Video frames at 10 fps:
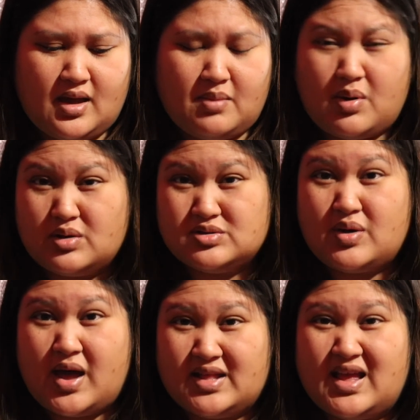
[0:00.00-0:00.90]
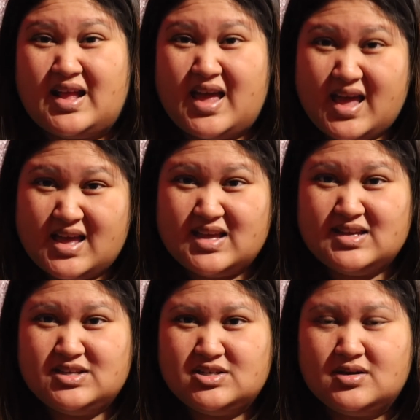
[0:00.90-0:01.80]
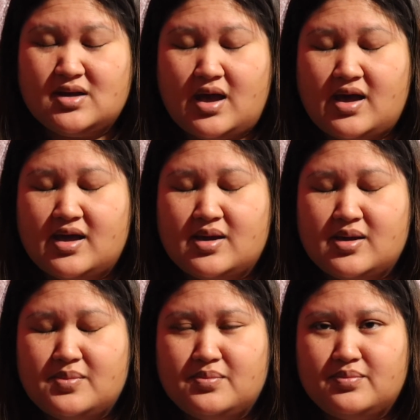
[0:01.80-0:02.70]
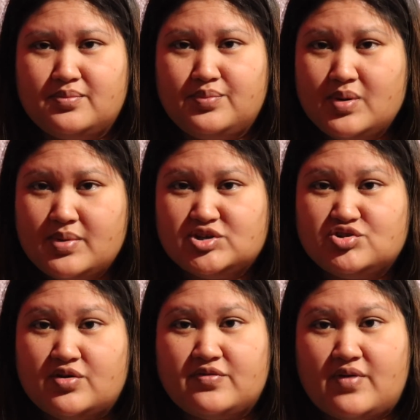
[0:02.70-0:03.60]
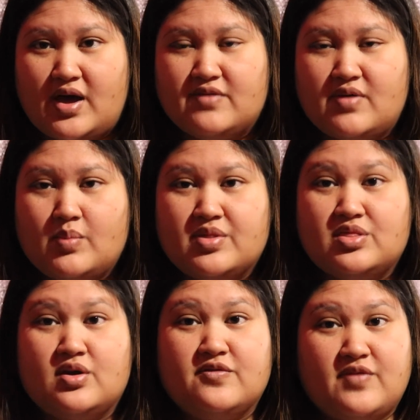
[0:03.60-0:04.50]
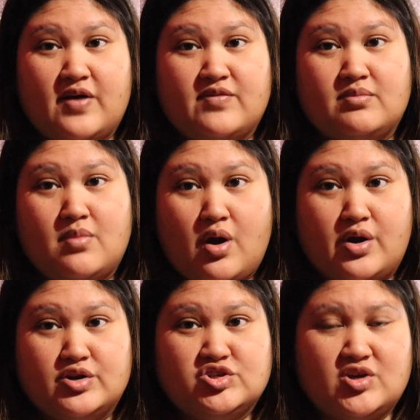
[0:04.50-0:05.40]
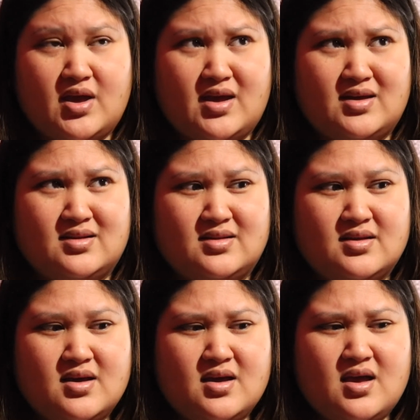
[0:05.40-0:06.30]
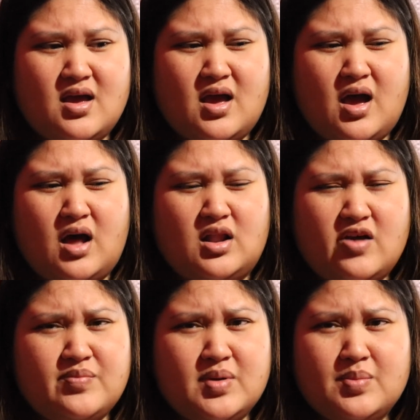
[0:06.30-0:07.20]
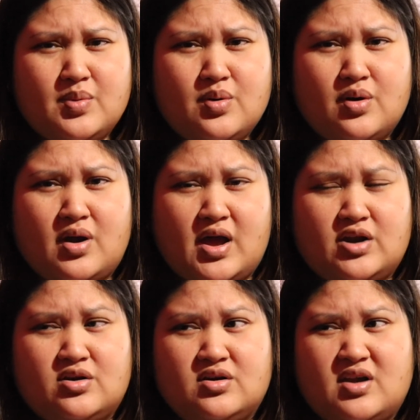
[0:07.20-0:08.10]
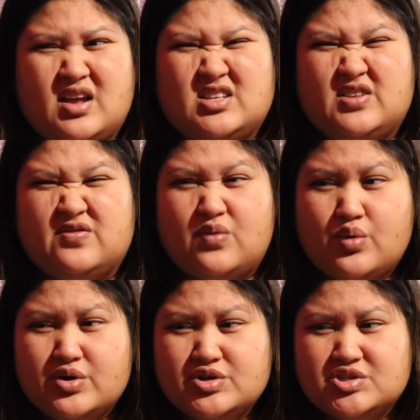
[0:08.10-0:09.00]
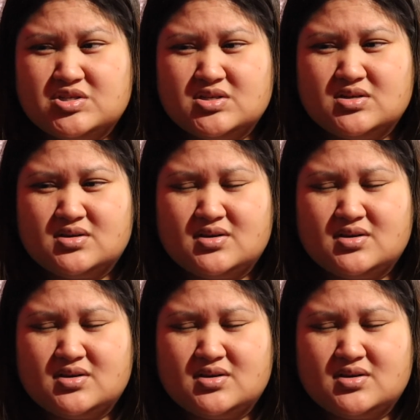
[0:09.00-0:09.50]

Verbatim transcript: I'm also at that age. I'm pretty much 35. I'll be 35 in March, and a lot of people are either divorced,